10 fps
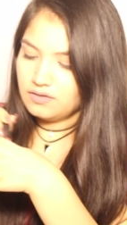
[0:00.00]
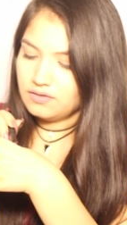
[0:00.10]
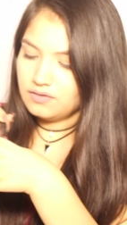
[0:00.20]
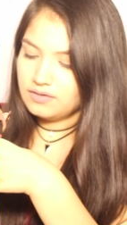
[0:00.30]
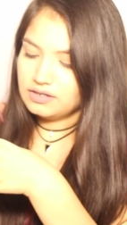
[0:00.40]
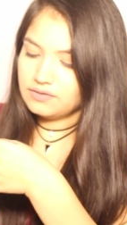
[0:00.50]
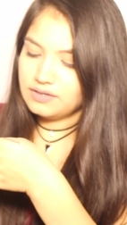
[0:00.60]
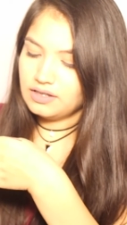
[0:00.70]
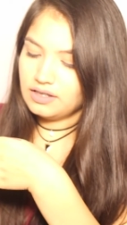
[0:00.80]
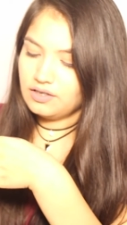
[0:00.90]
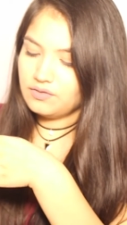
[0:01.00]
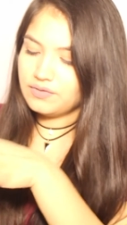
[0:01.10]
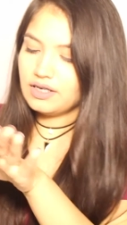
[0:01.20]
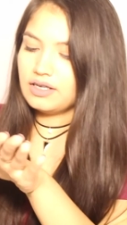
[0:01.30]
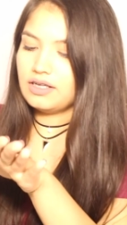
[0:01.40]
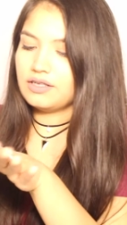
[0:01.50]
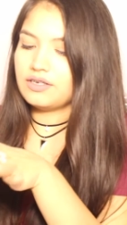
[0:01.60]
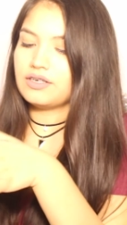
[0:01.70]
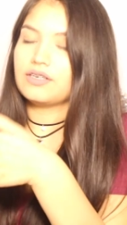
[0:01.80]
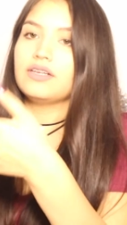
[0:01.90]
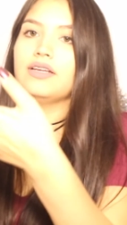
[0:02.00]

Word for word: Ooh, it's a really cute red color.